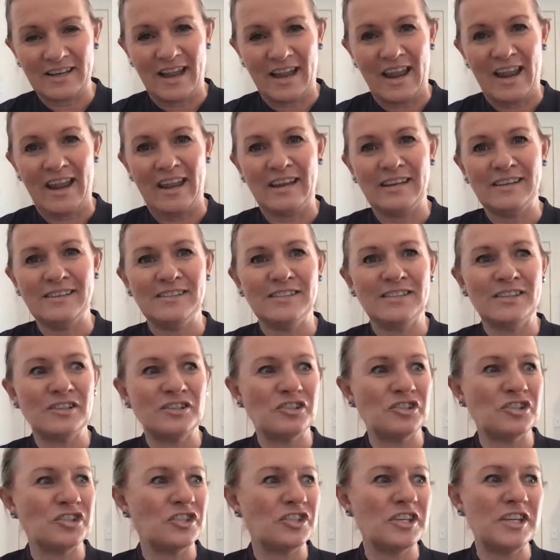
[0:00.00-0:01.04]
And
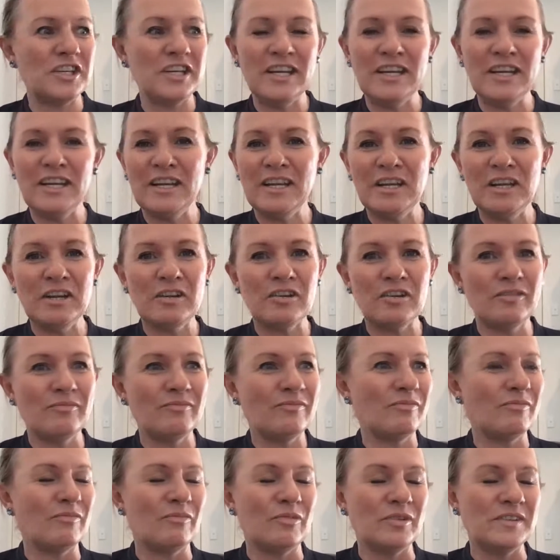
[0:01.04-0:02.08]
she's
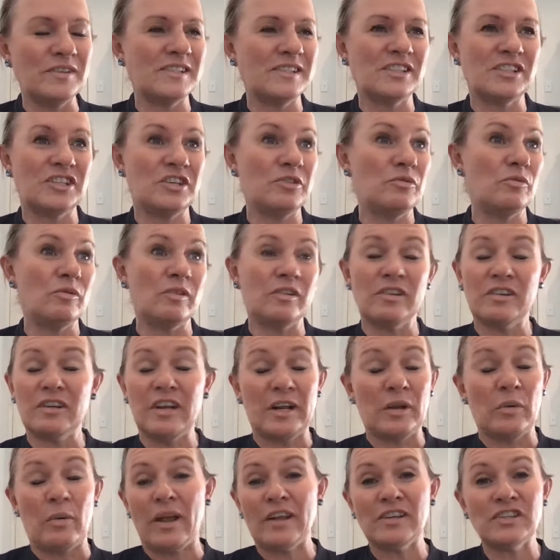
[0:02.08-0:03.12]

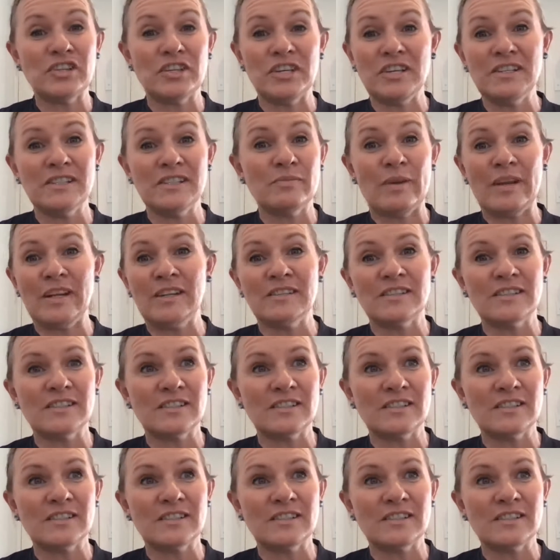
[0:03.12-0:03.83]
been